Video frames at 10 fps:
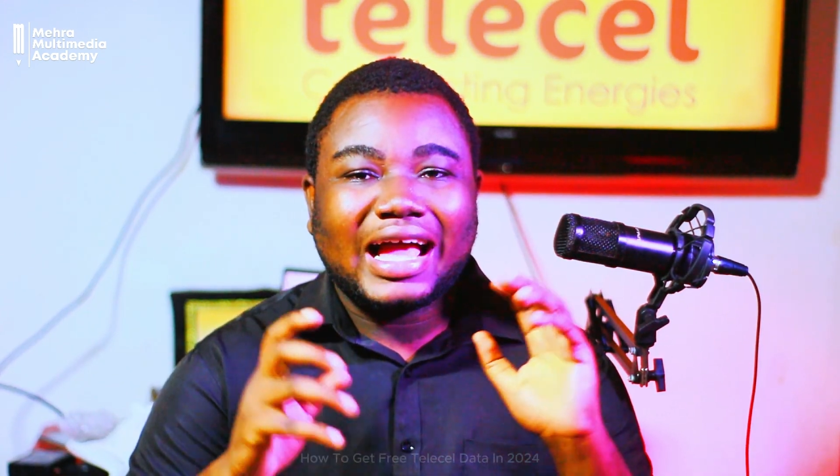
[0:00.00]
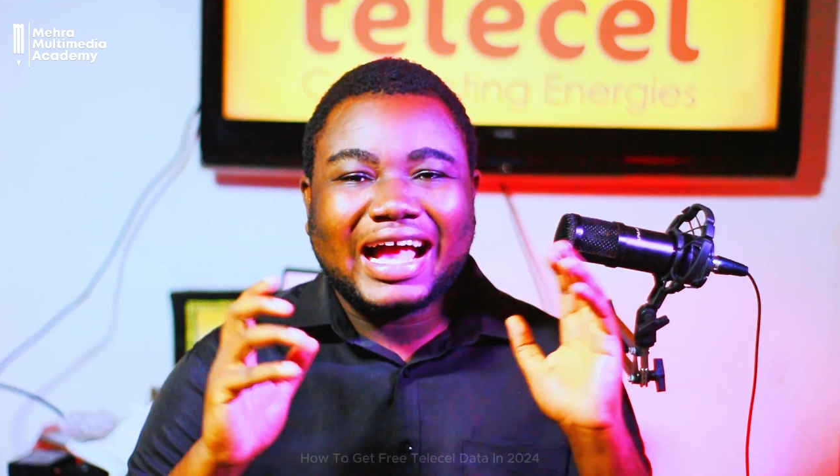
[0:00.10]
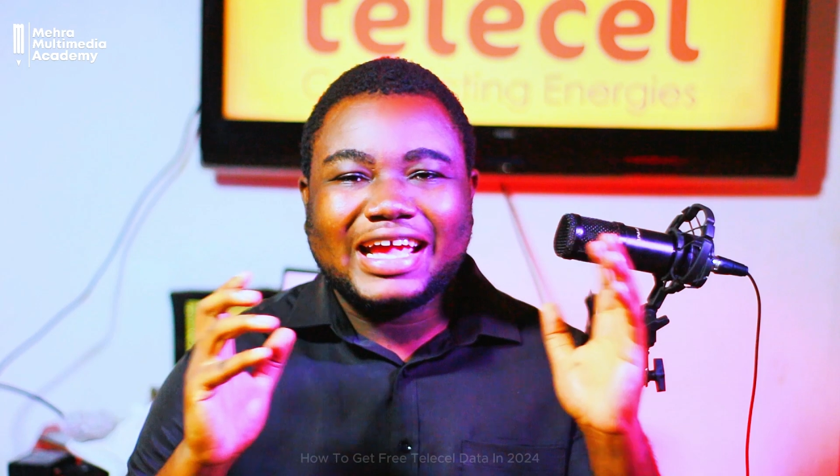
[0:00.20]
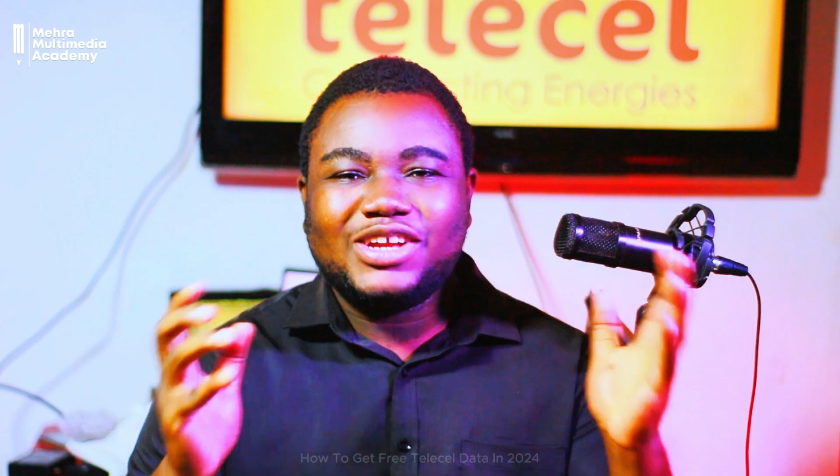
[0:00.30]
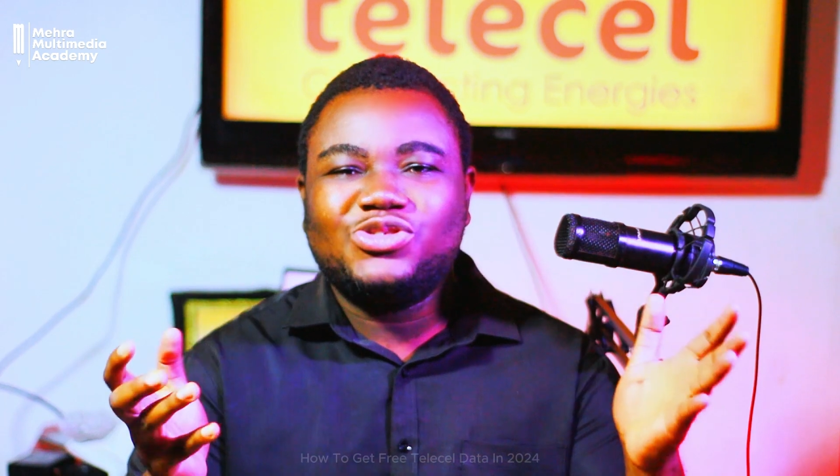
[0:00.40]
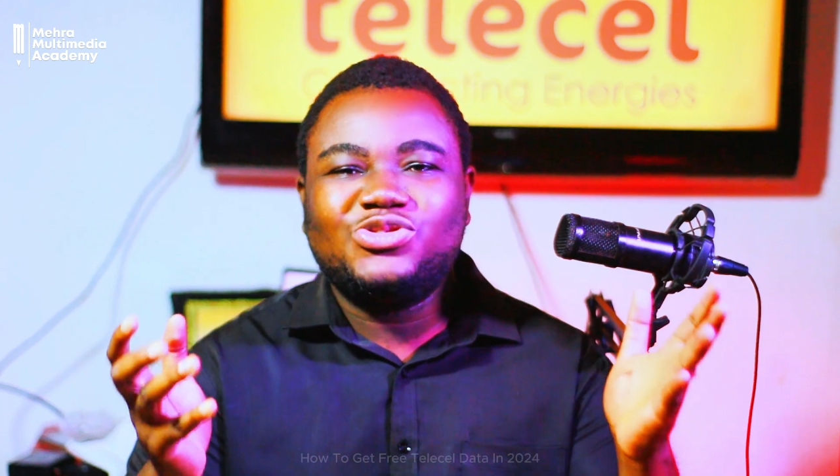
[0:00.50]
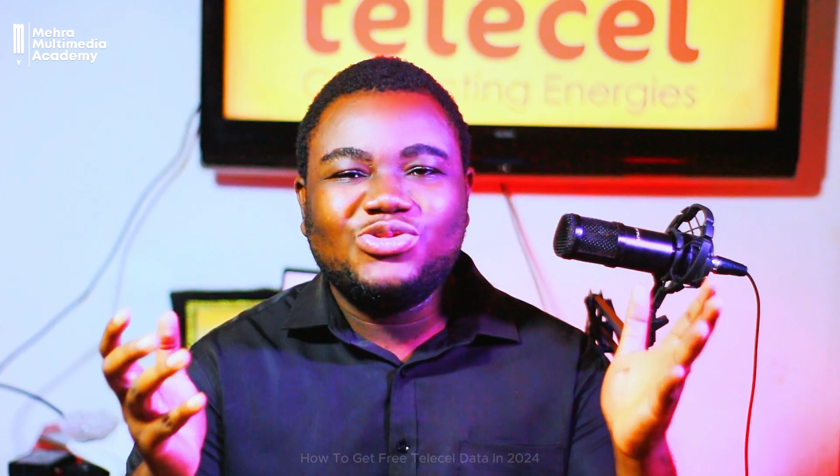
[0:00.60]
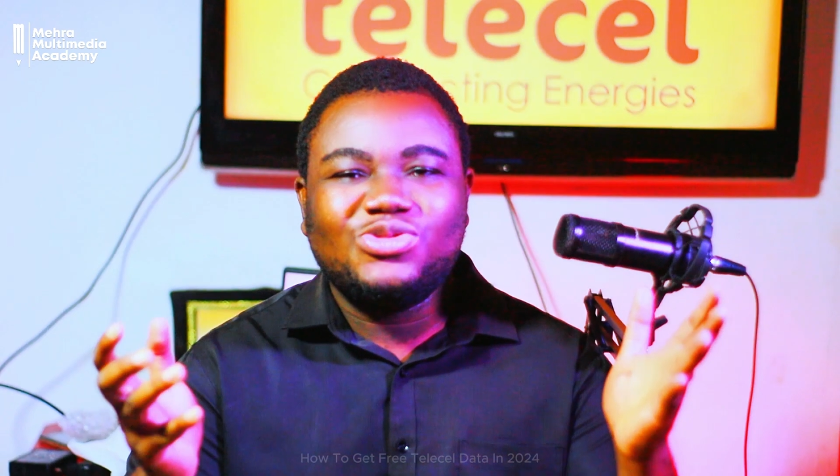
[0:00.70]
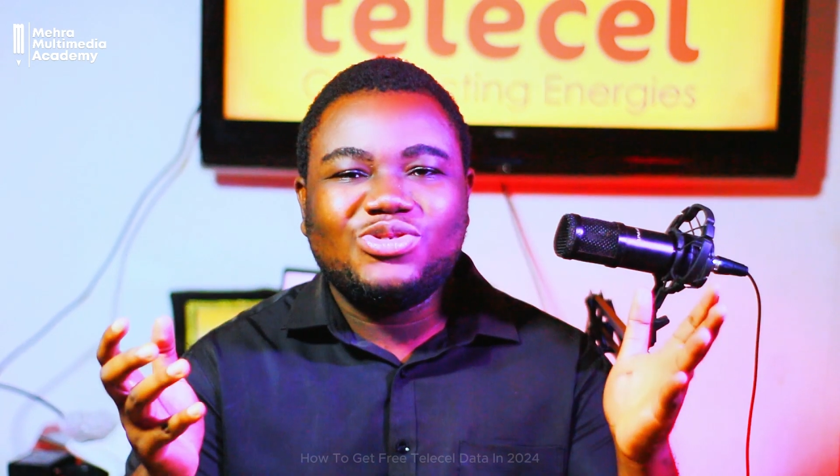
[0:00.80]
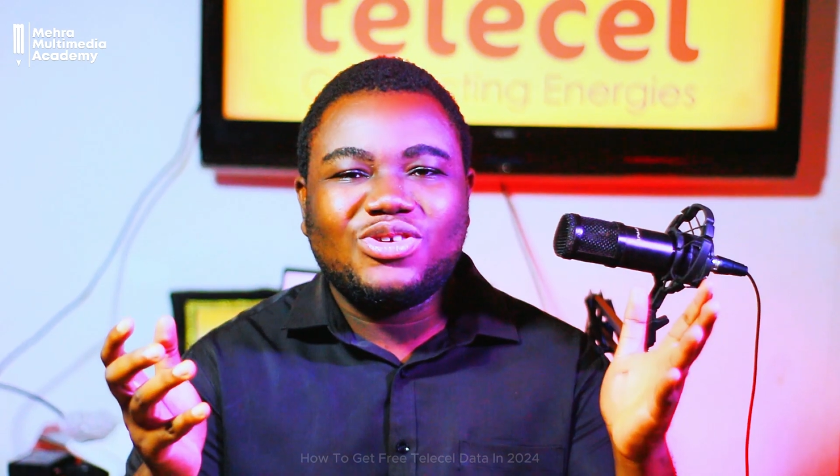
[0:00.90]
I
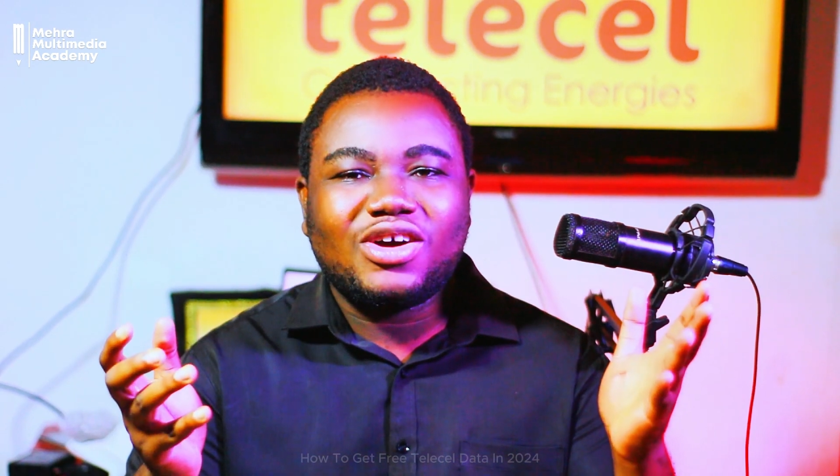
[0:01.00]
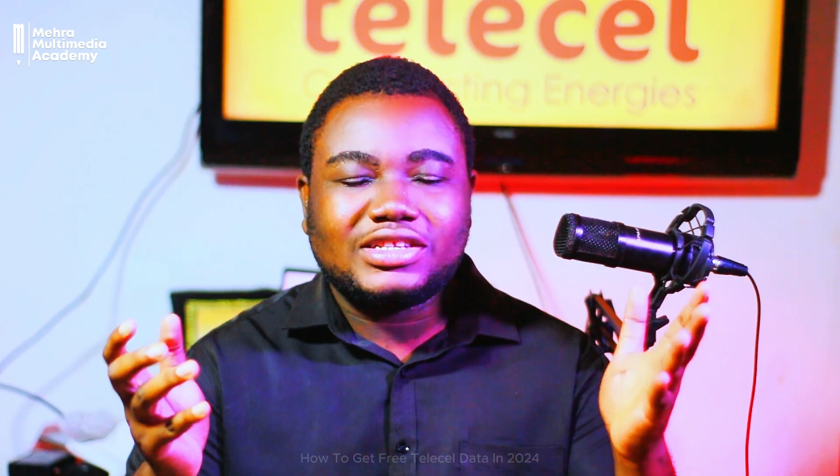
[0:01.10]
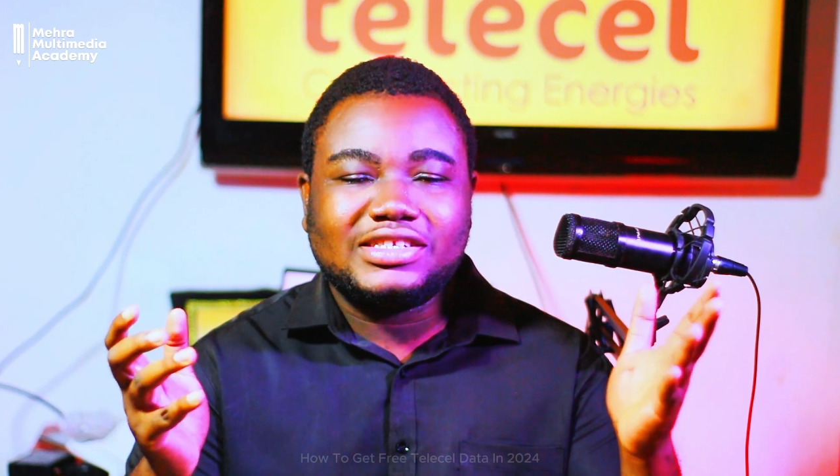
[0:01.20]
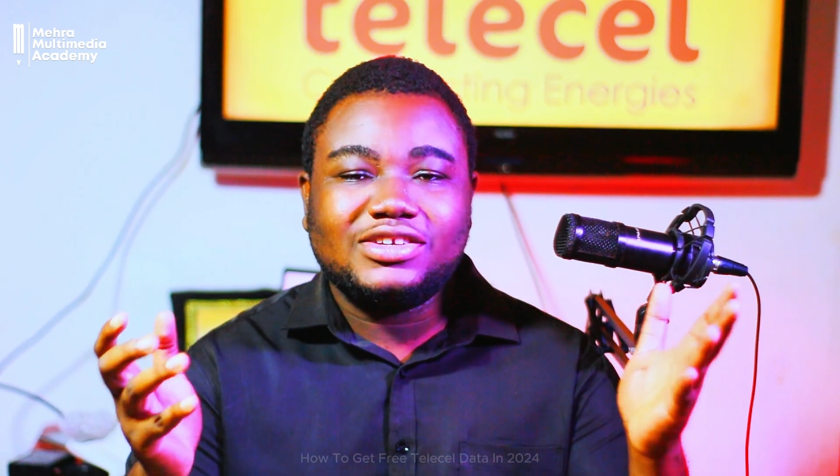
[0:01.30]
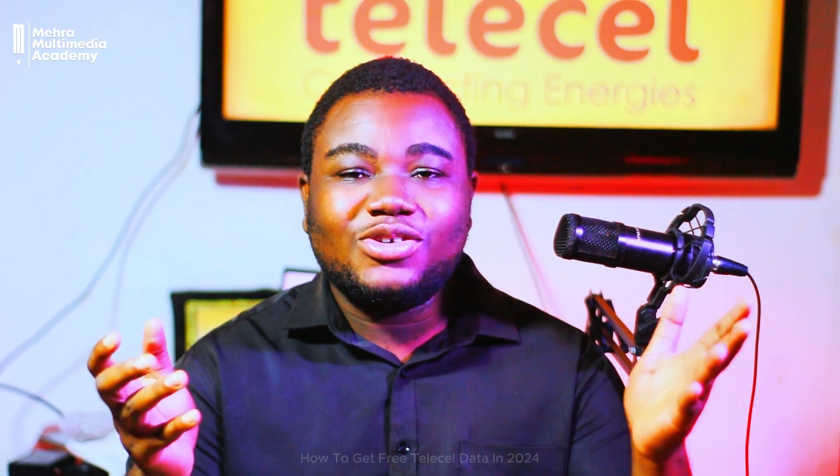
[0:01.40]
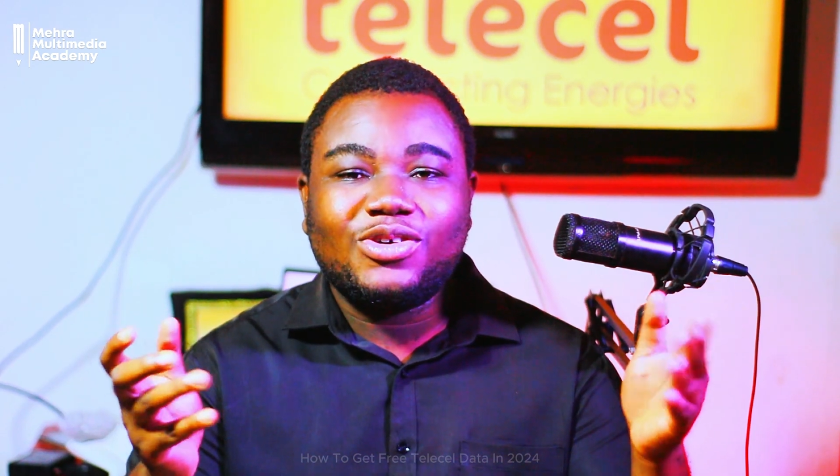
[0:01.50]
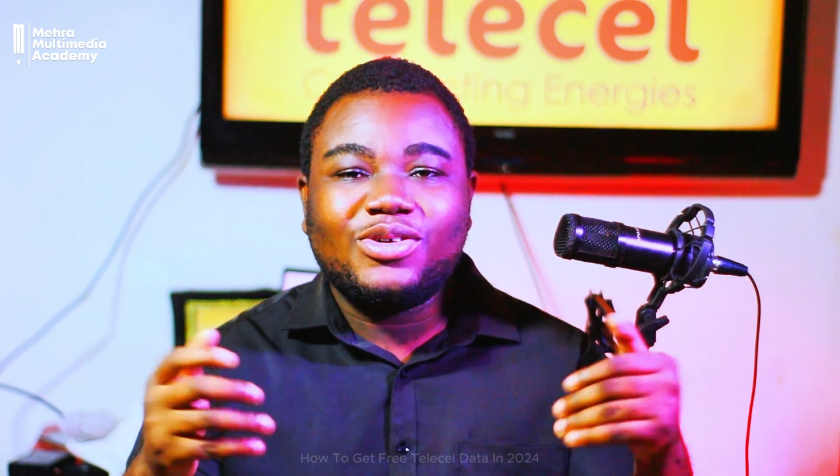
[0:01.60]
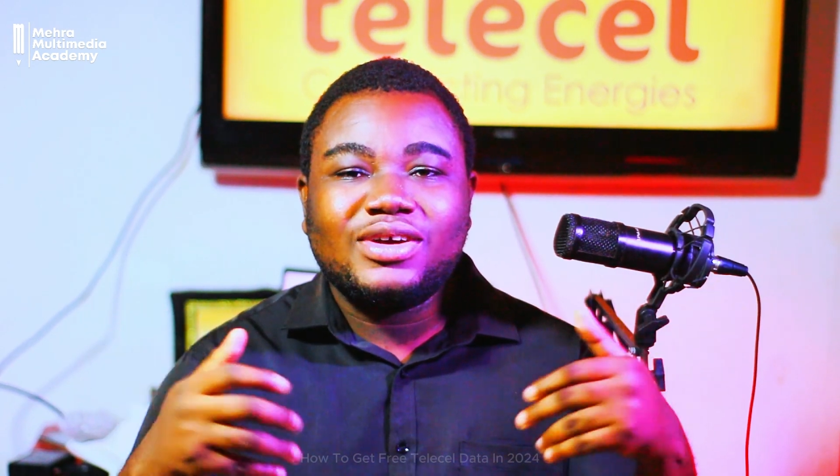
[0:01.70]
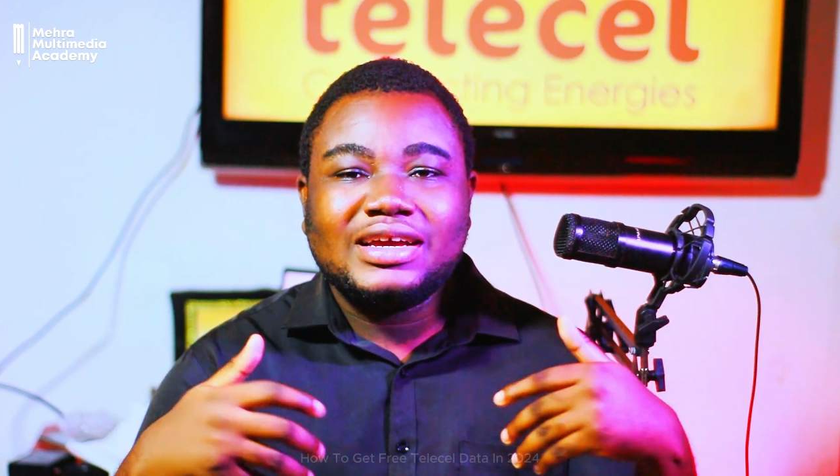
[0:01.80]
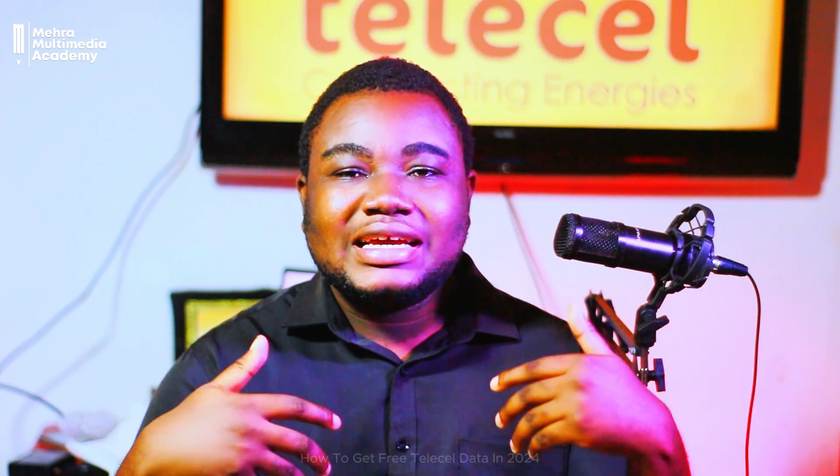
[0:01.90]
do not know